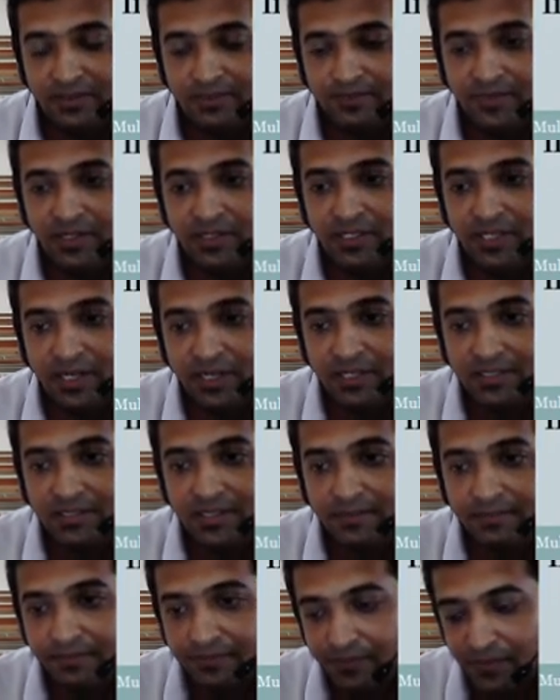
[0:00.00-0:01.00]
Now there are
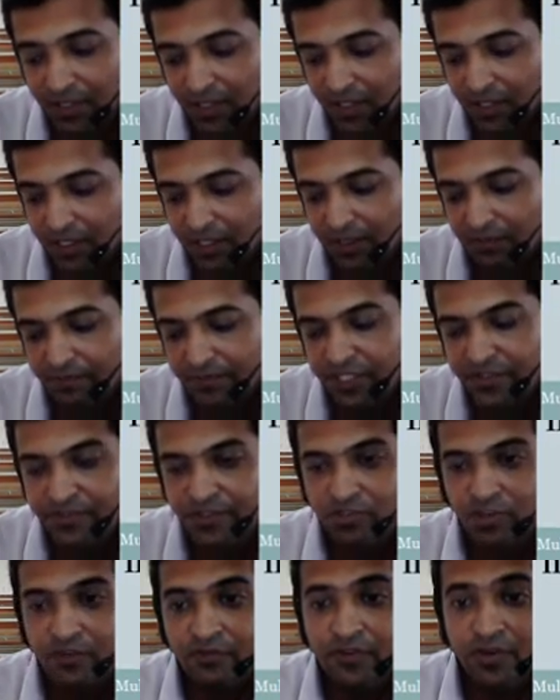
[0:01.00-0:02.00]
some companies which
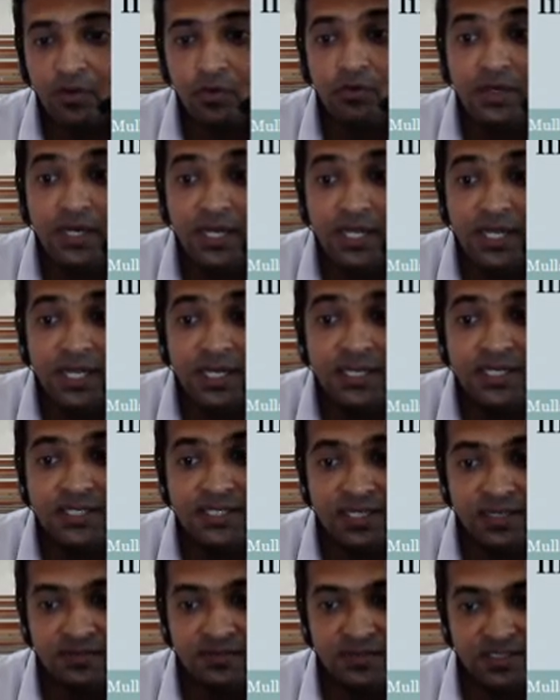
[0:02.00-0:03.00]
offer only
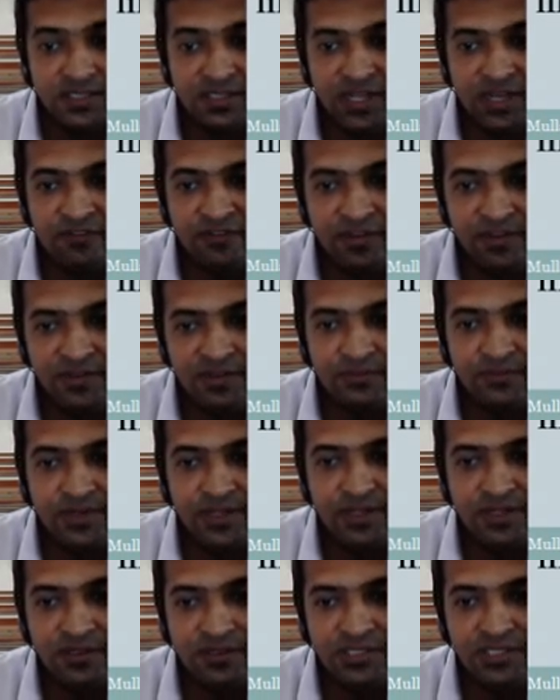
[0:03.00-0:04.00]
services, like for example
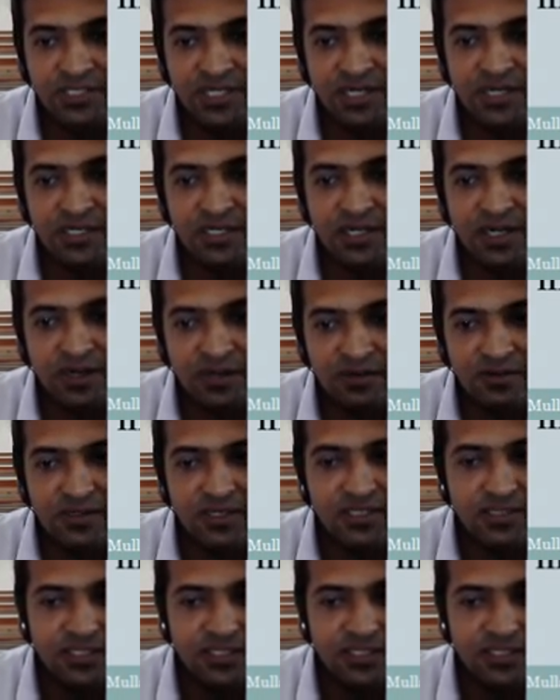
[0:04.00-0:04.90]
your chartered accountancy